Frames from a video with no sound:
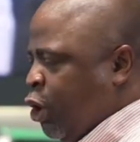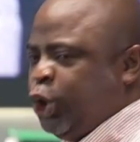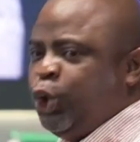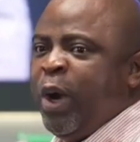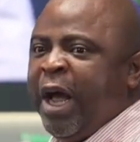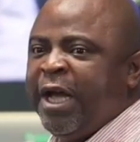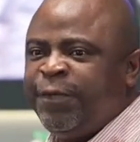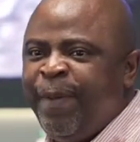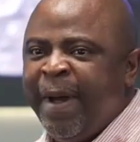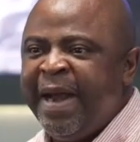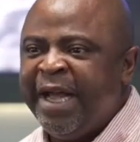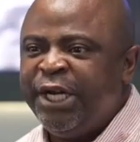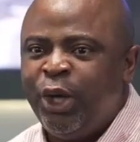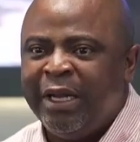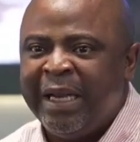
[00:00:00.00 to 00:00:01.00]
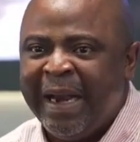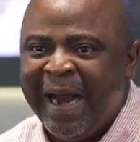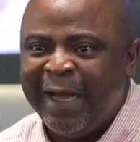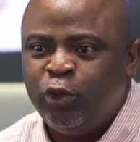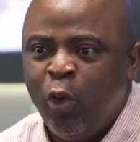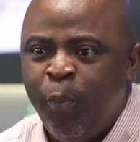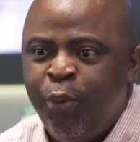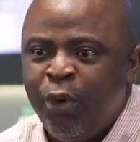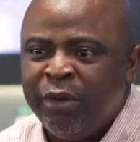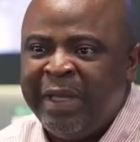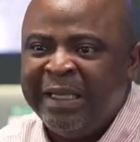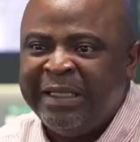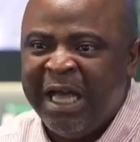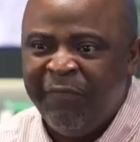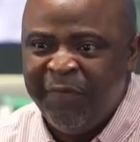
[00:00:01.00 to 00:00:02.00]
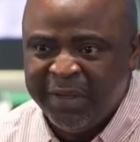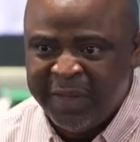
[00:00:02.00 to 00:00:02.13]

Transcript: You should expect nations like that to protect